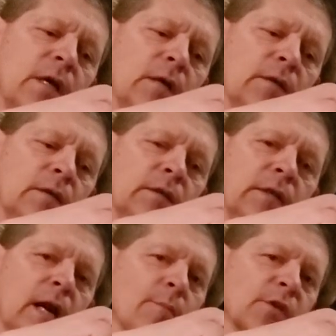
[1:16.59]

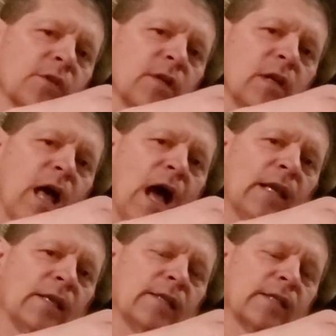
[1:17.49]
I'm just going to
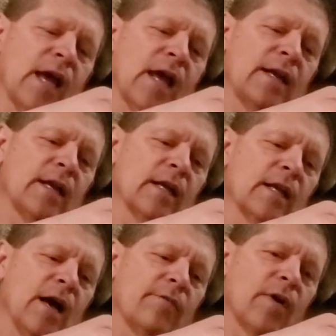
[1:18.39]
lightly sand the end of
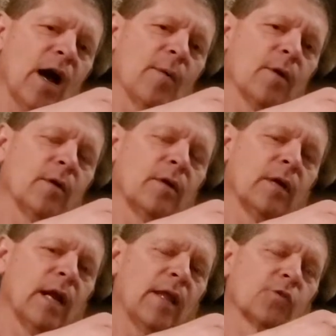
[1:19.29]
that fiber,
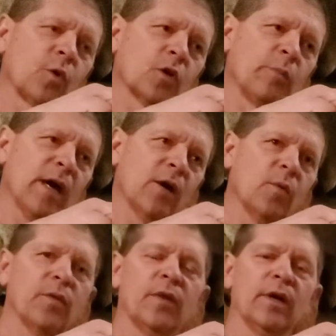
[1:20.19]
and this works better
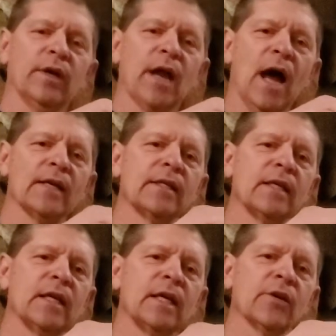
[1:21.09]
with a
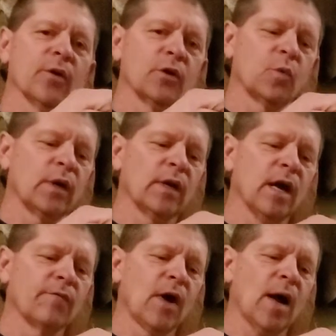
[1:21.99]
19 or a
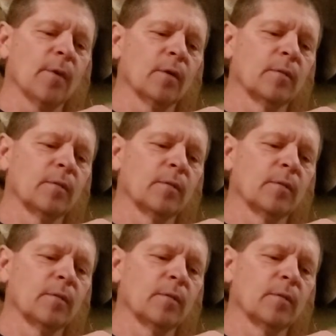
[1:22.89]
29 fiber